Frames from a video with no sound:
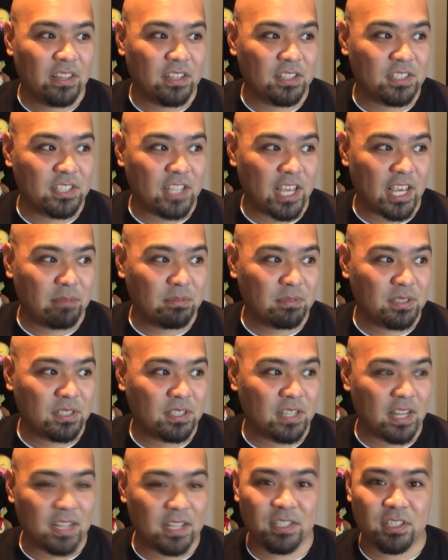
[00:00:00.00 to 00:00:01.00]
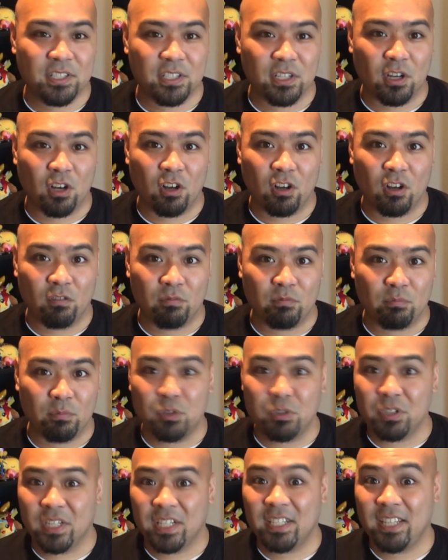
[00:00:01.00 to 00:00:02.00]
the same sense of
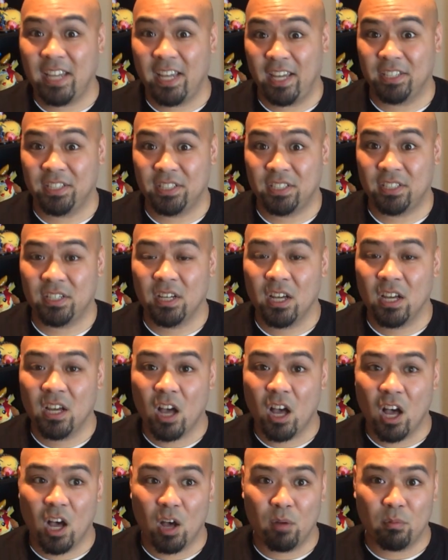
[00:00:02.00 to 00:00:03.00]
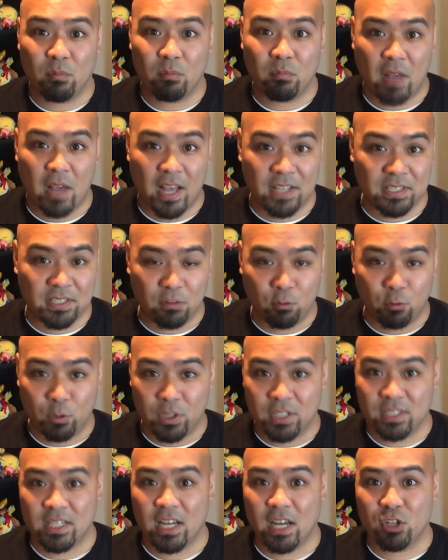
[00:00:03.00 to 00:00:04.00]
music taste as
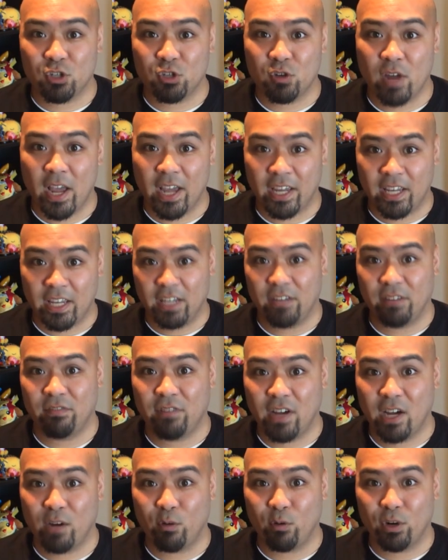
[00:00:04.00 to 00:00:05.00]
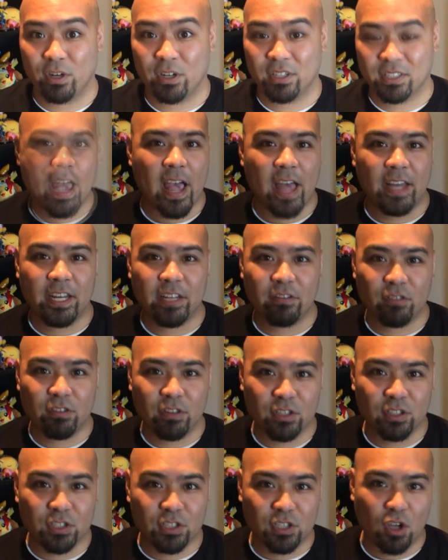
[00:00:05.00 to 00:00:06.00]
with the soundtrack in Fireworks. And
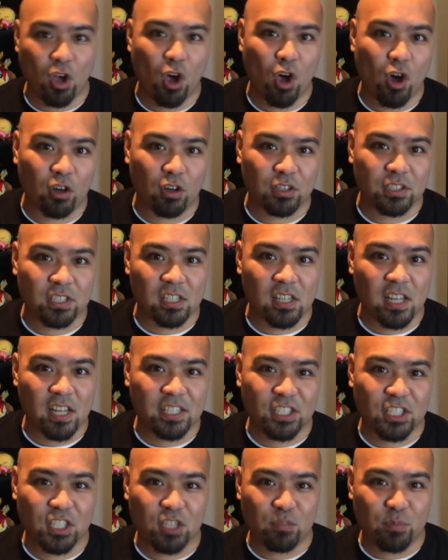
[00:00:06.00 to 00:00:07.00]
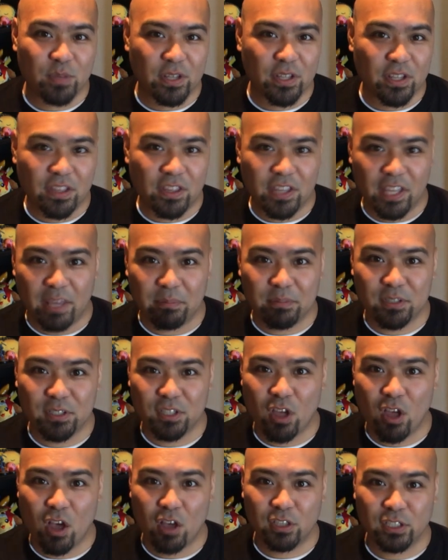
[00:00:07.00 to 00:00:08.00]
even the songs selected to be the theme
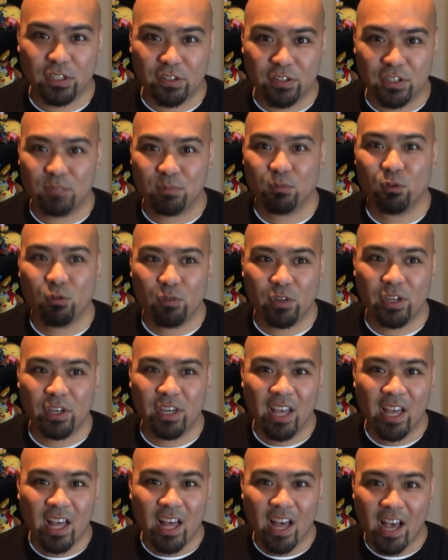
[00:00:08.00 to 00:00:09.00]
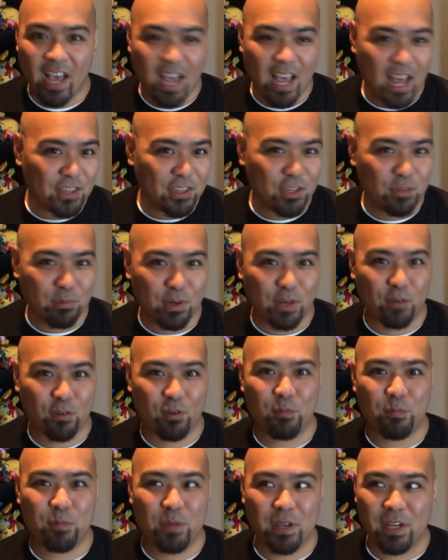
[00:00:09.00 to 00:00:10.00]
songs of this movie, I had them on
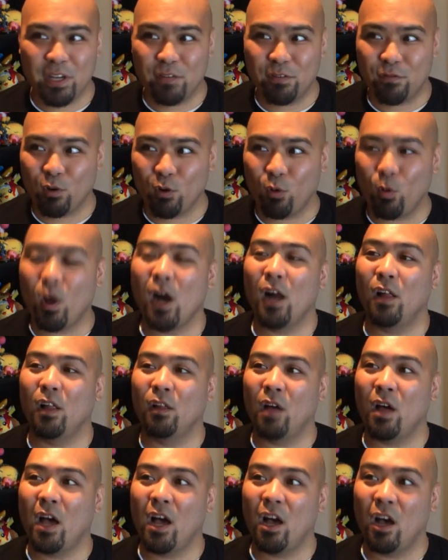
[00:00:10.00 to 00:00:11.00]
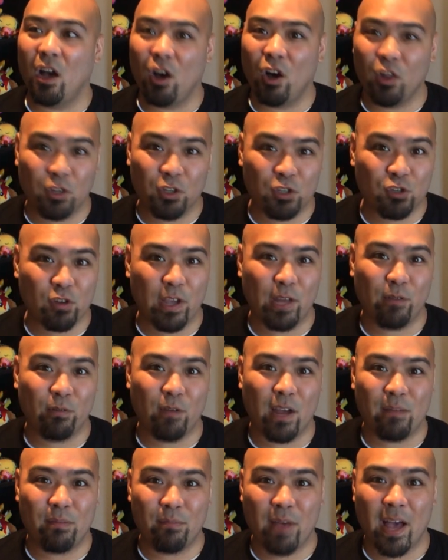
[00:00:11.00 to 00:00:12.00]
repeat for a while on the train
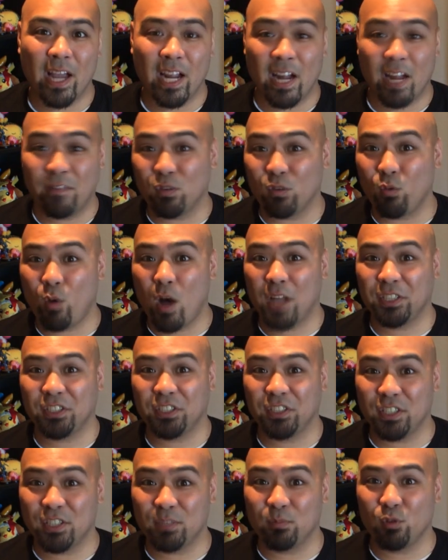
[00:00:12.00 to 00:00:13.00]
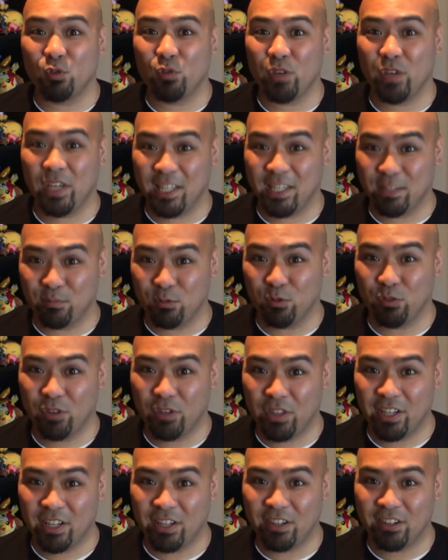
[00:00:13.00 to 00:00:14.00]
ride back after watching this movie in the
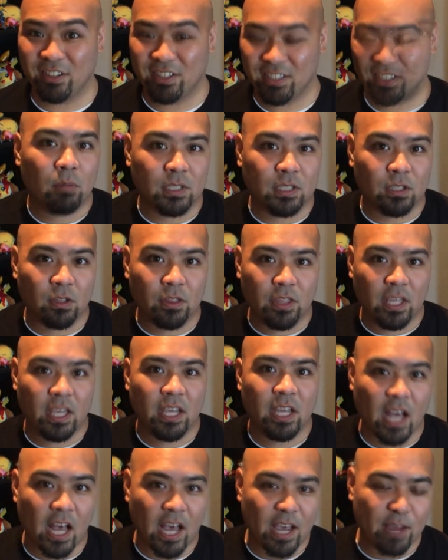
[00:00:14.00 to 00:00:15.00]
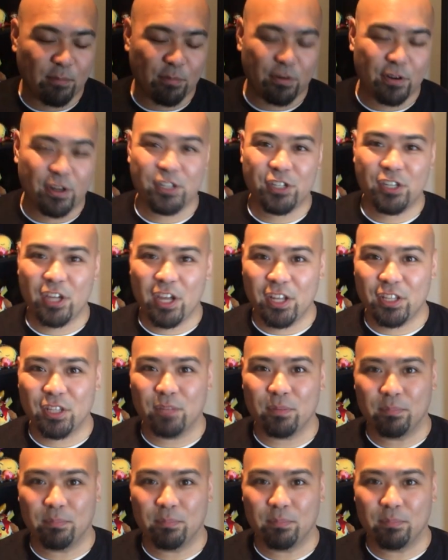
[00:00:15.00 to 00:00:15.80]
movie theaters. But the thing I appreciate